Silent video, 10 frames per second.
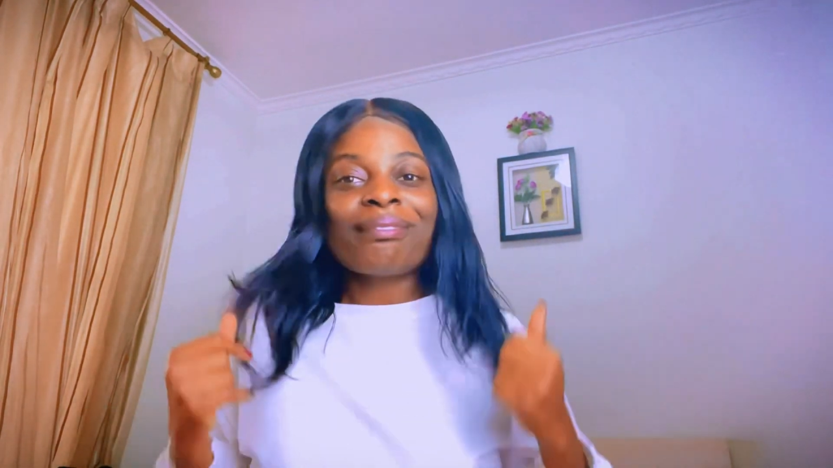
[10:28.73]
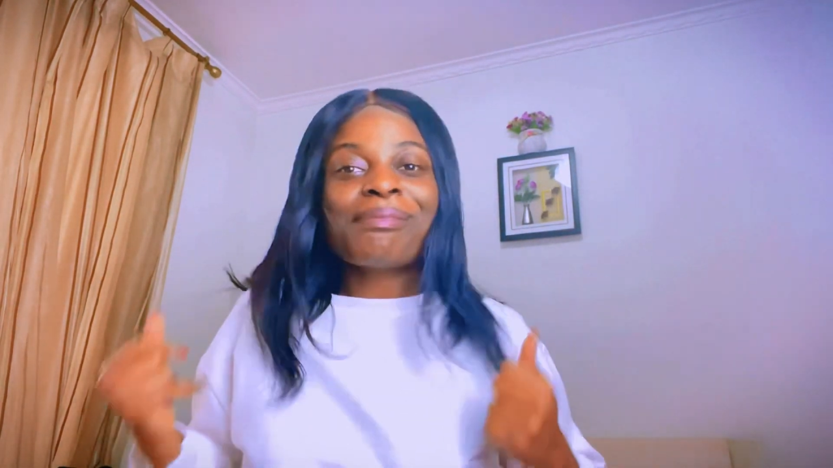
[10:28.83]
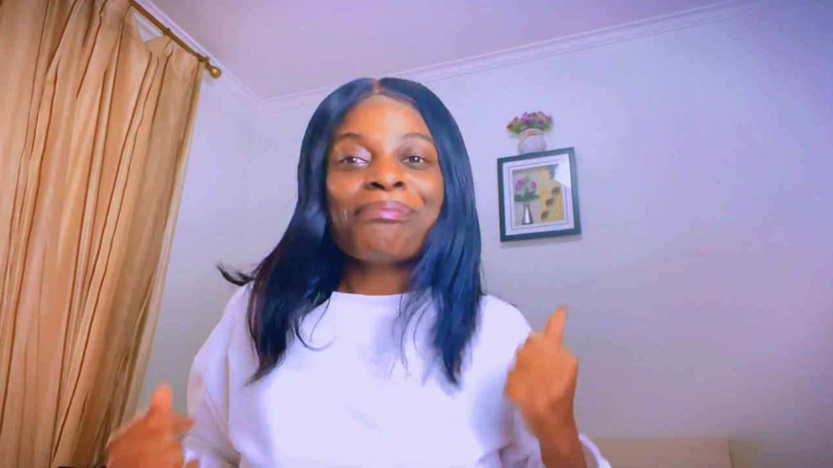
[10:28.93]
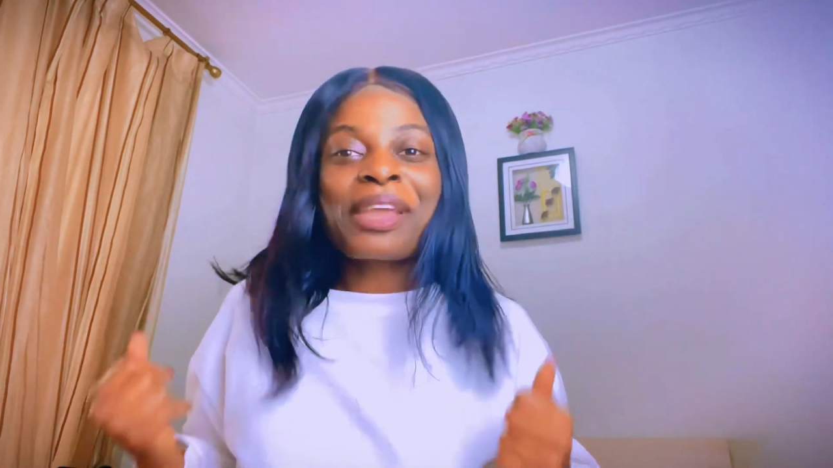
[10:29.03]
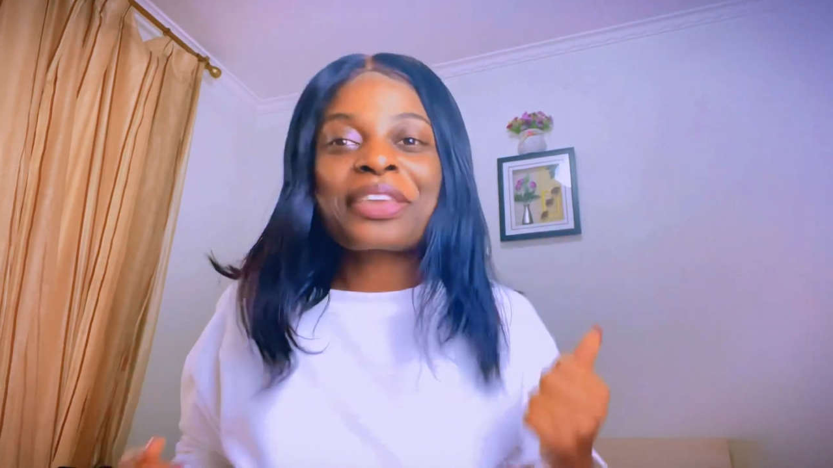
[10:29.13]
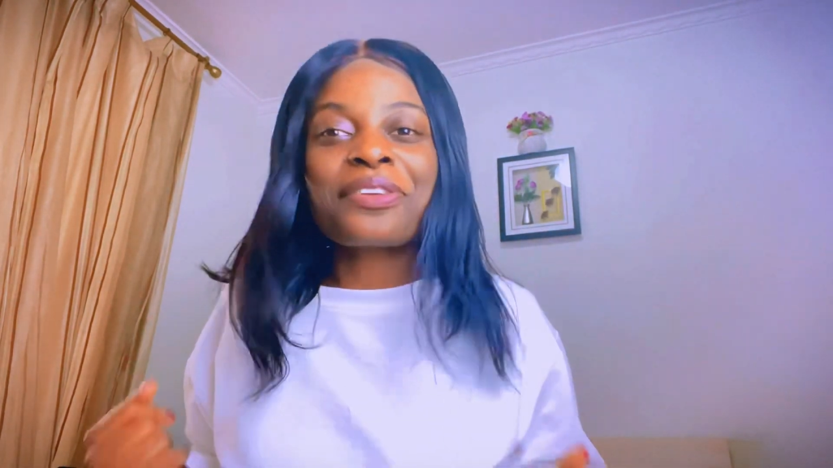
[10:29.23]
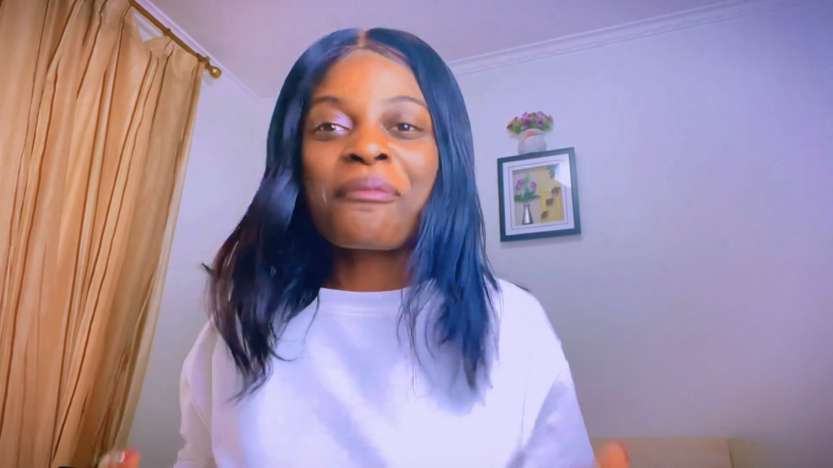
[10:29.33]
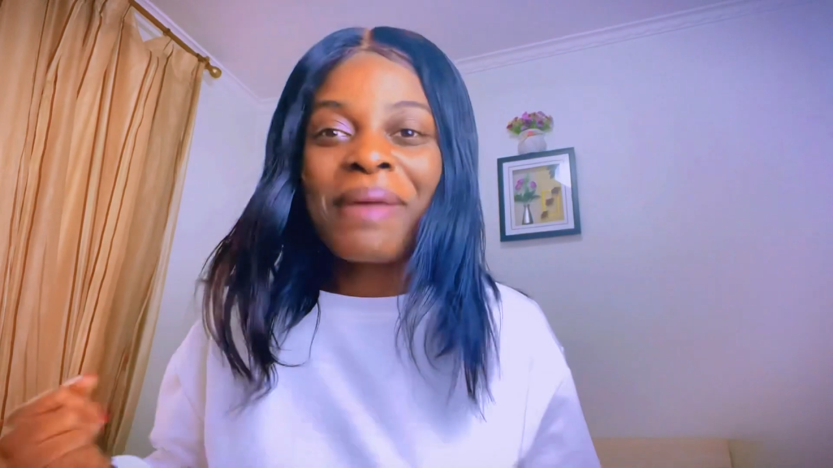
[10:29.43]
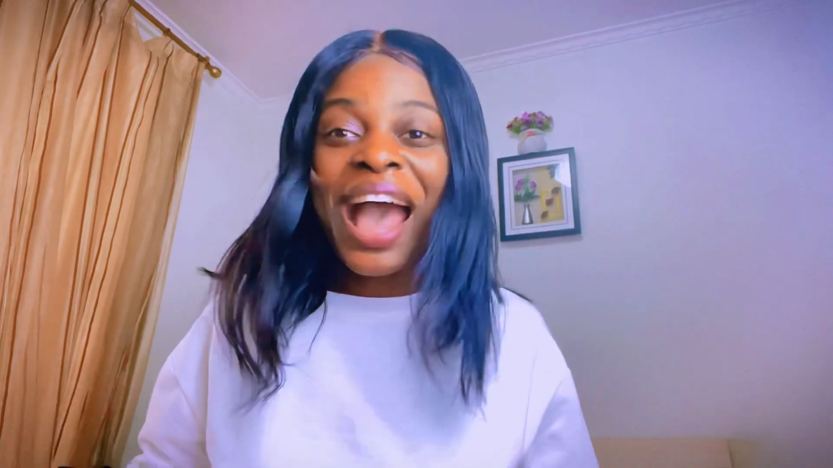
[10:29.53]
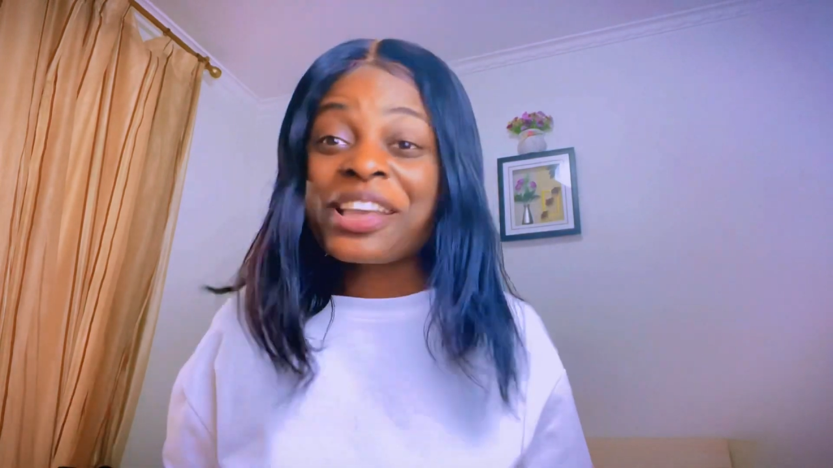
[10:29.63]
make your
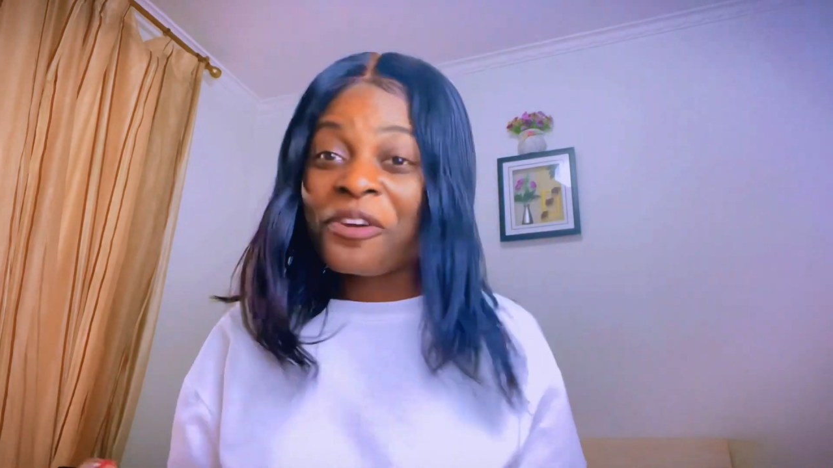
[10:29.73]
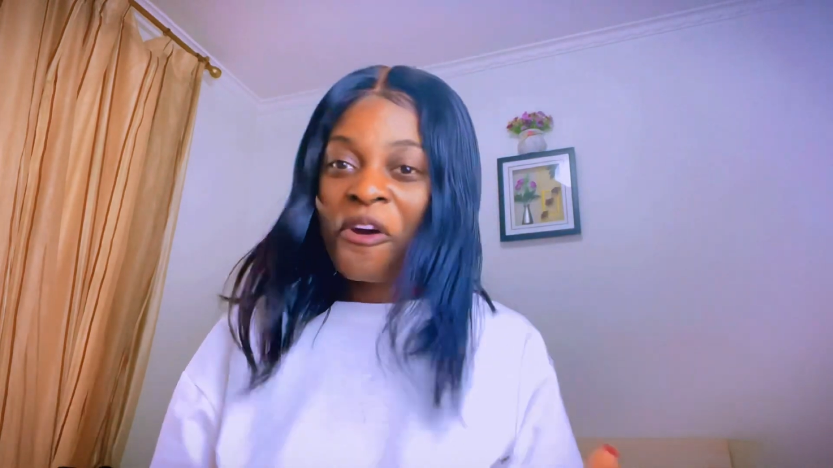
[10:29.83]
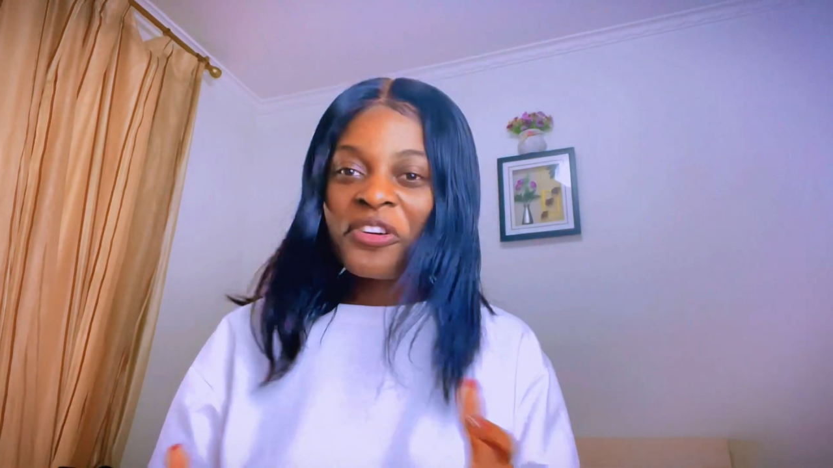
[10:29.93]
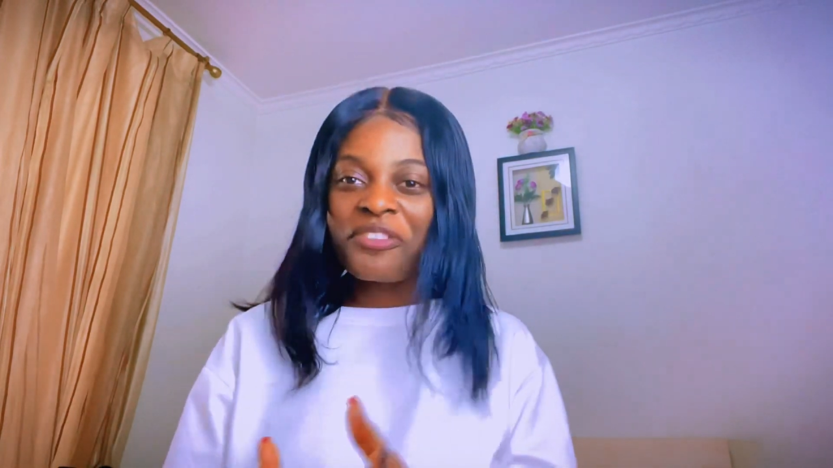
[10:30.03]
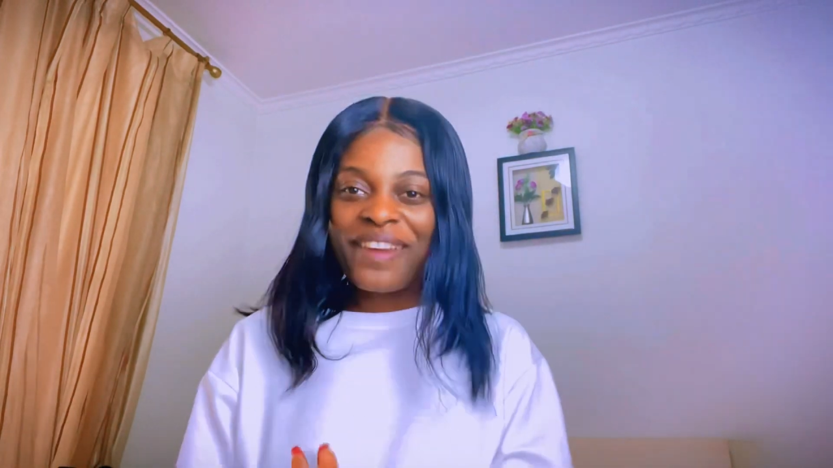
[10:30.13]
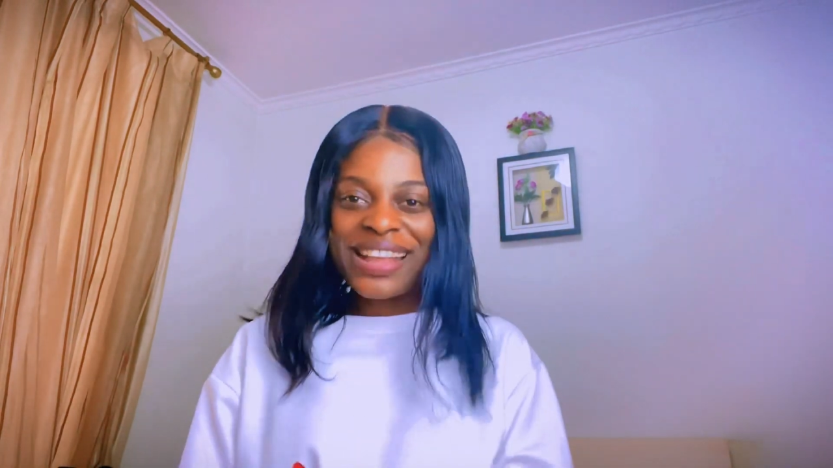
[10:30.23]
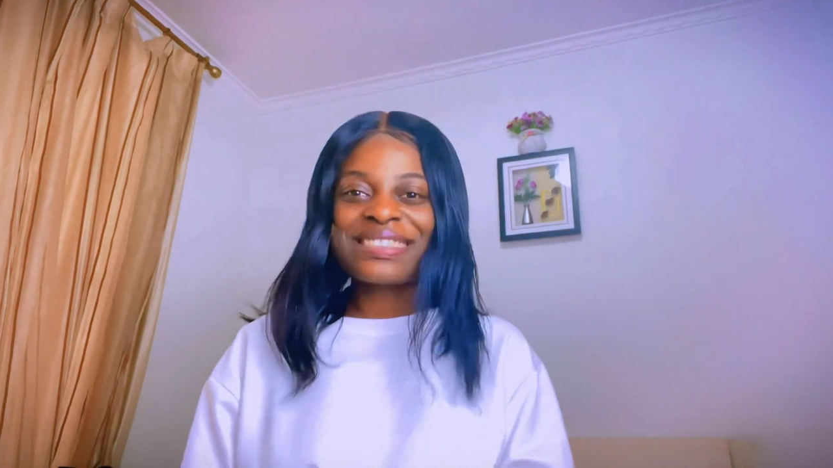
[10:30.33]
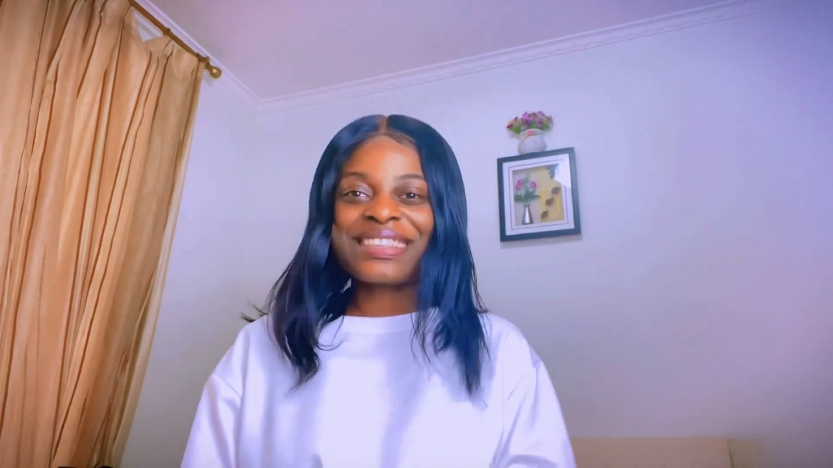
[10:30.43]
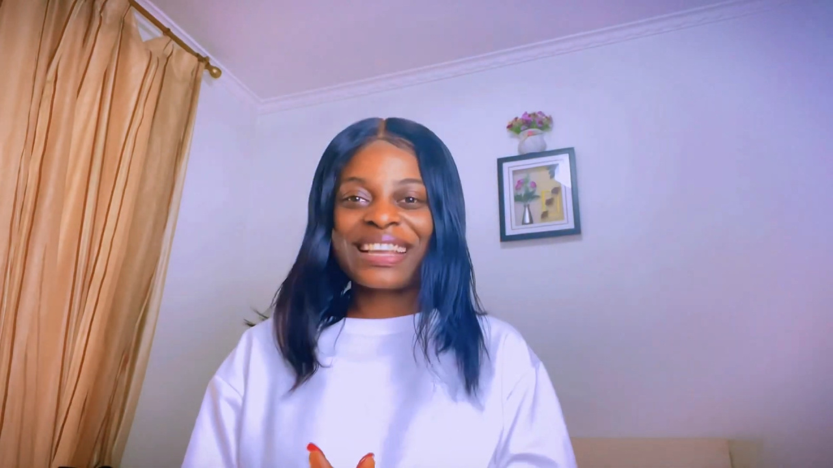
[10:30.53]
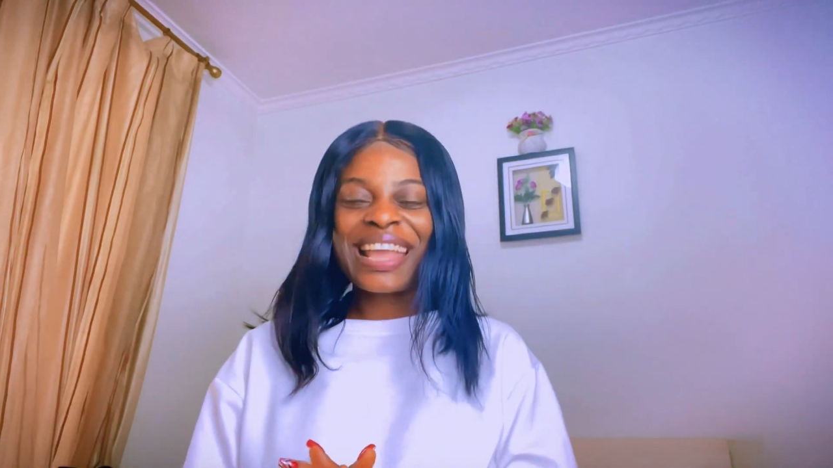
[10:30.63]
man go
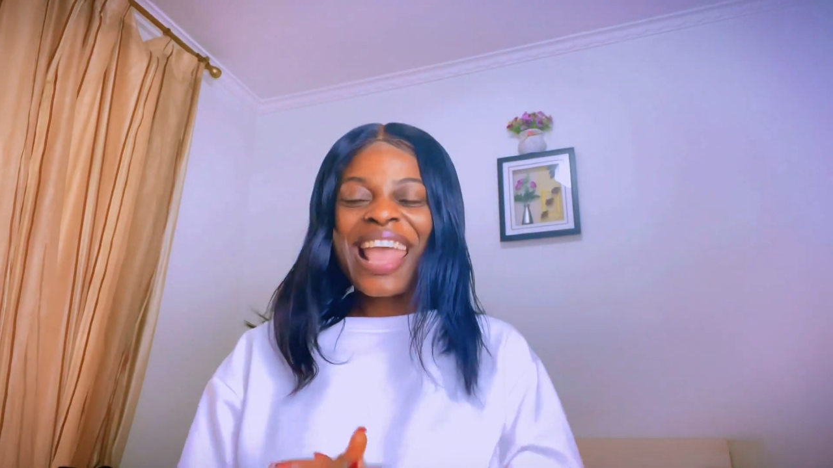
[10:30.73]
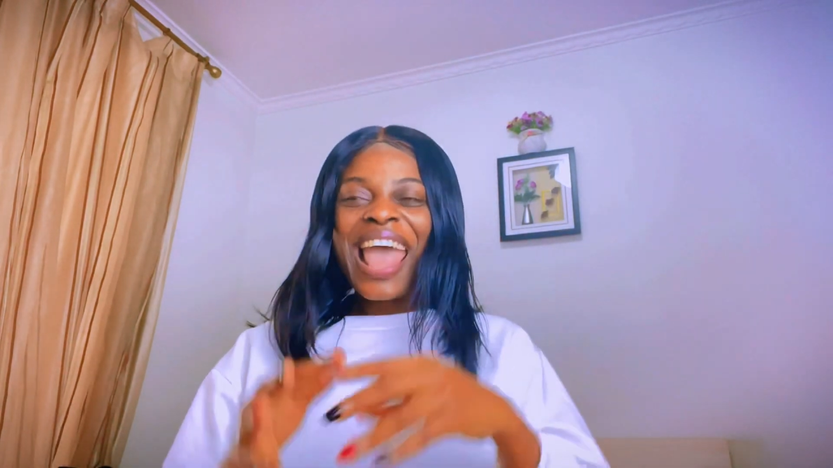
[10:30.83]
crazy,